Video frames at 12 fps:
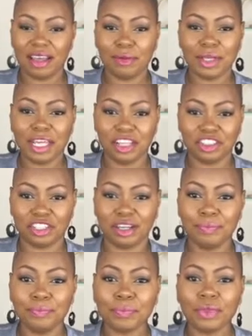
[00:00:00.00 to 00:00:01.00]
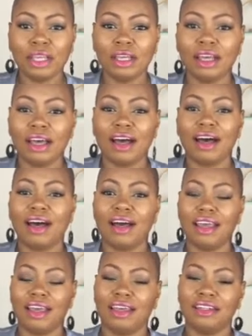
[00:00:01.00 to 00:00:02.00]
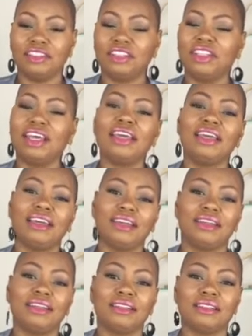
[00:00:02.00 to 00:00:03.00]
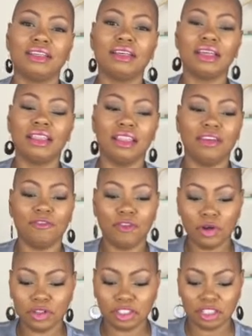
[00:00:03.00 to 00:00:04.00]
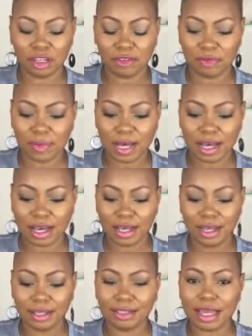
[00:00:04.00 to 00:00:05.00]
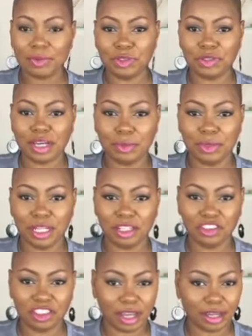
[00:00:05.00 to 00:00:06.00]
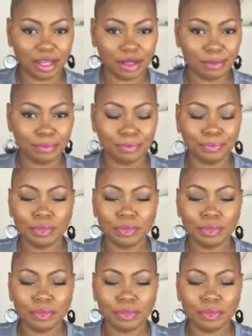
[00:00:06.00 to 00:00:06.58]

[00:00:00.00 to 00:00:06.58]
I am Asia, and today is the first of my type 2 diabetes check-in.